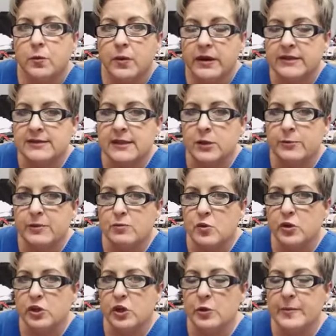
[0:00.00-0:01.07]
when it's a little bit
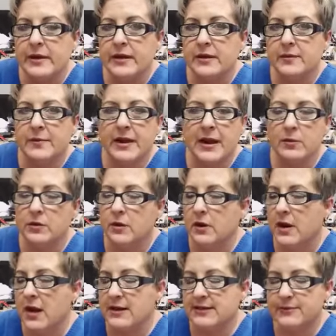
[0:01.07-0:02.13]
more humid, but I will
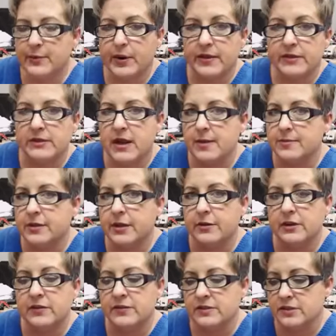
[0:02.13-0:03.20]
not spray the top
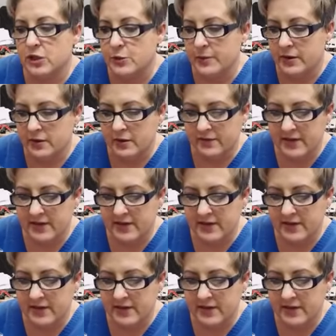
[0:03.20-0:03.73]
coat if it's humid.